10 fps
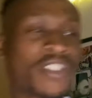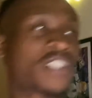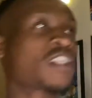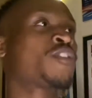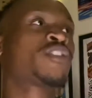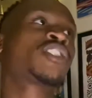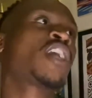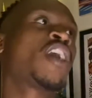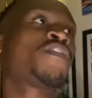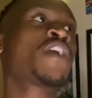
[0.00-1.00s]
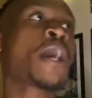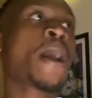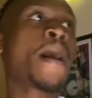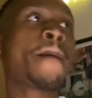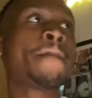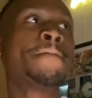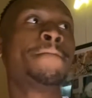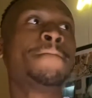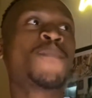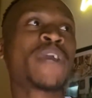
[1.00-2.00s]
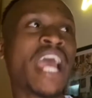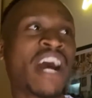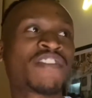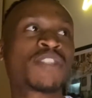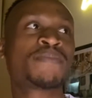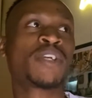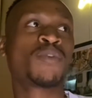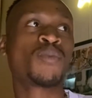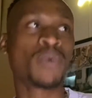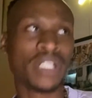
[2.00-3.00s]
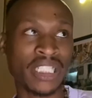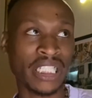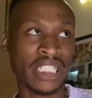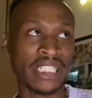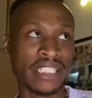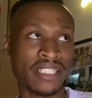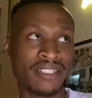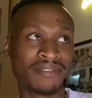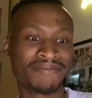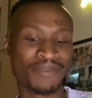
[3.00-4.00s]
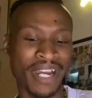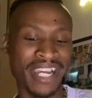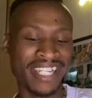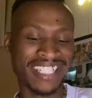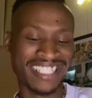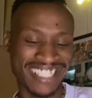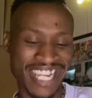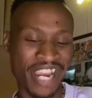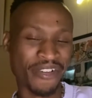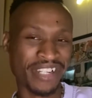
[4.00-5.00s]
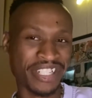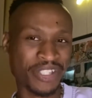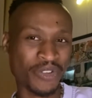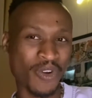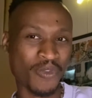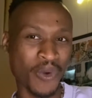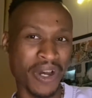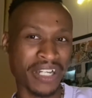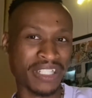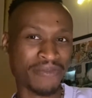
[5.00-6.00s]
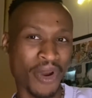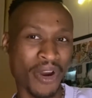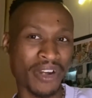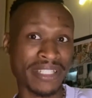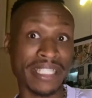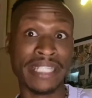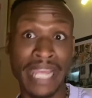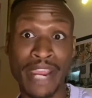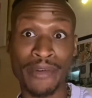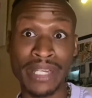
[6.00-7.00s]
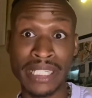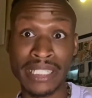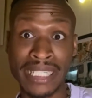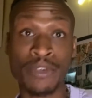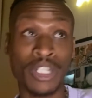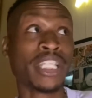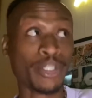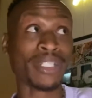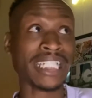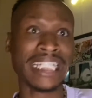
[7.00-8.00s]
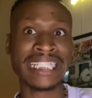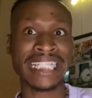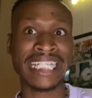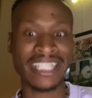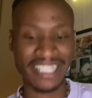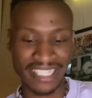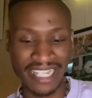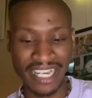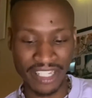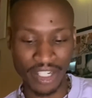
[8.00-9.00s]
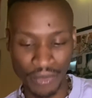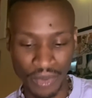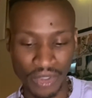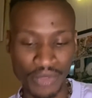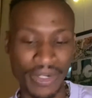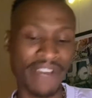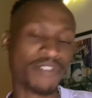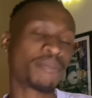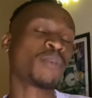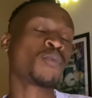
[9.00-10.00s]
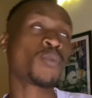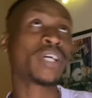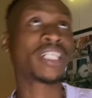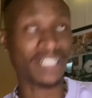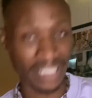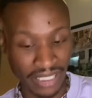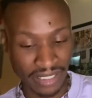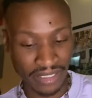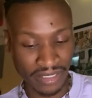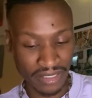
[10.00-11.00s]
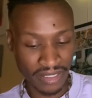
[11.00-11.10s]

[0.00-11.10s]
this other stuff. We have to be willing, right? Aries, Two of Wands, Mars in Aries. It literally is in the sign that it rules. We have to be willing